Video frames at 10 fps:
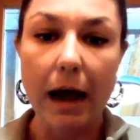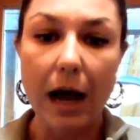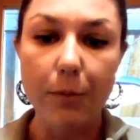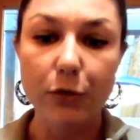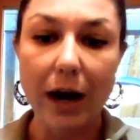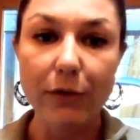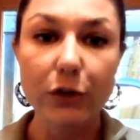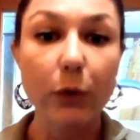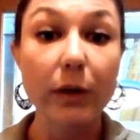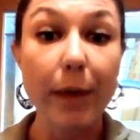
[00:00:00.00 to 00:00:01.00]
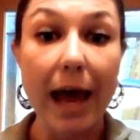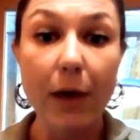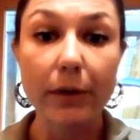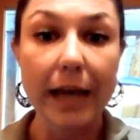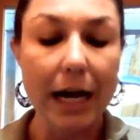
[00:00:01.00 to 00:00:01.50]
Drivers only pay
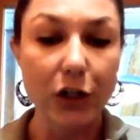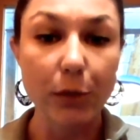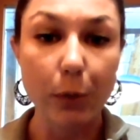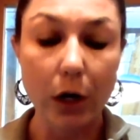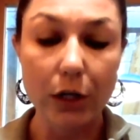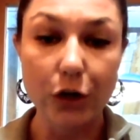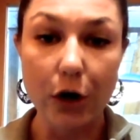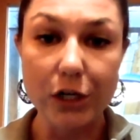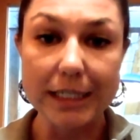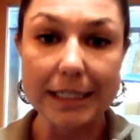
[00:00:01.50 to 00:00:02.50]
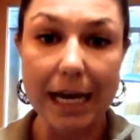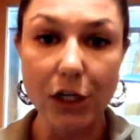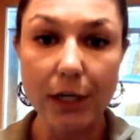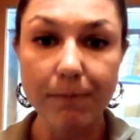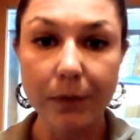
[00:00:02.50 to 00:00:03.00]
when they actually book a charging
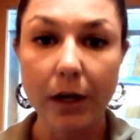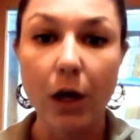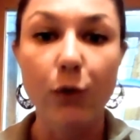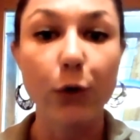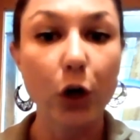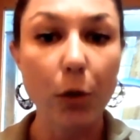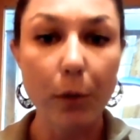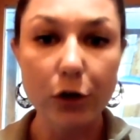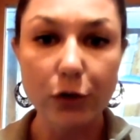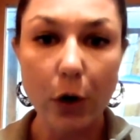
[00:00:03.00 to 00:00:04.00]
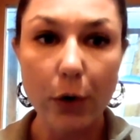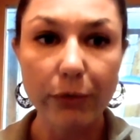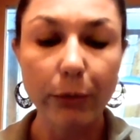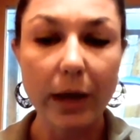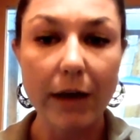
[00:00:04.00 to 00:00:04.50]
session. For commercial
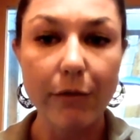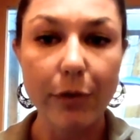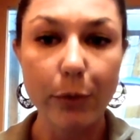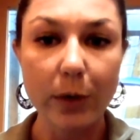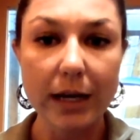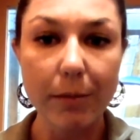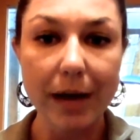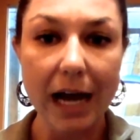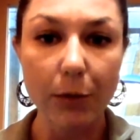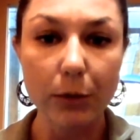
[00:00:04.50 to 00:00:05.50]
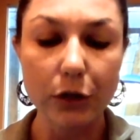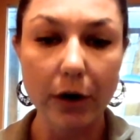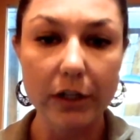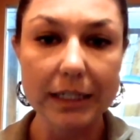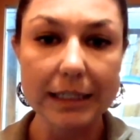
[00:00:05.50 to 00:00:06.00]
hosts, we have 3 compatible
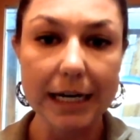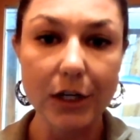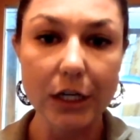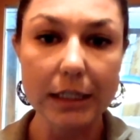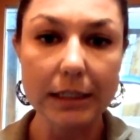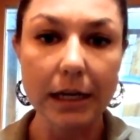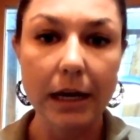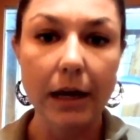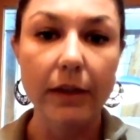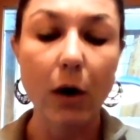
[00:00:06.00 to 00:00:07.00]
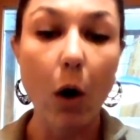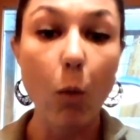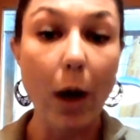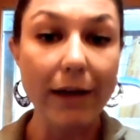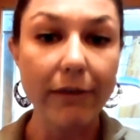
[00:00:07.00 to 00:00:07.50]
charging stations. They're all
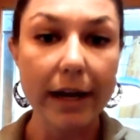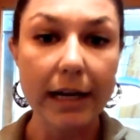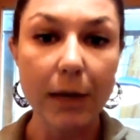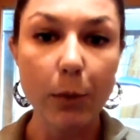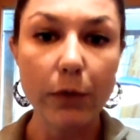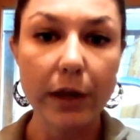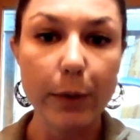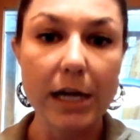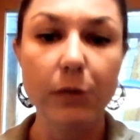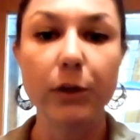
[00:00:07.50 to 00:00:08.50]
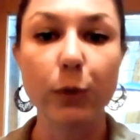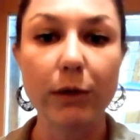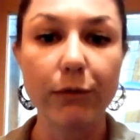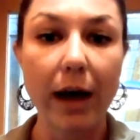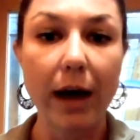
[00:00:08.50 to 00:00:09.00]
Wi-Fi enabled. They range between
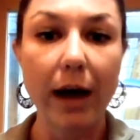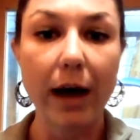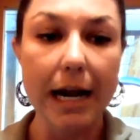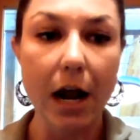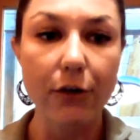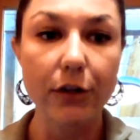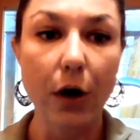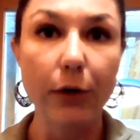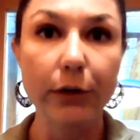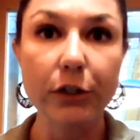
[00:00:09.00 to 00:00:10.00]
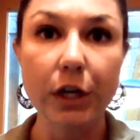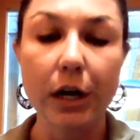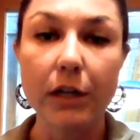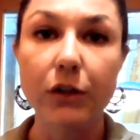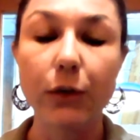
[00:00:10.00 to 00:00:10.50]
$5 to $800.
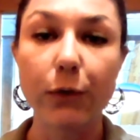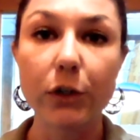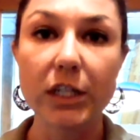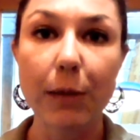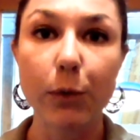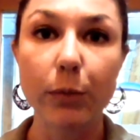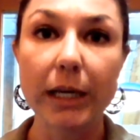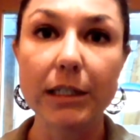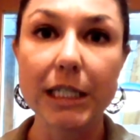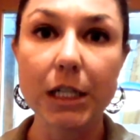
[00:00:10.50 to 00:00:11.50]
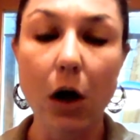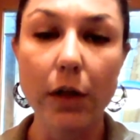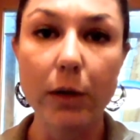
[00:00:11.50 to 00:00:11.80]
So the first step would be installing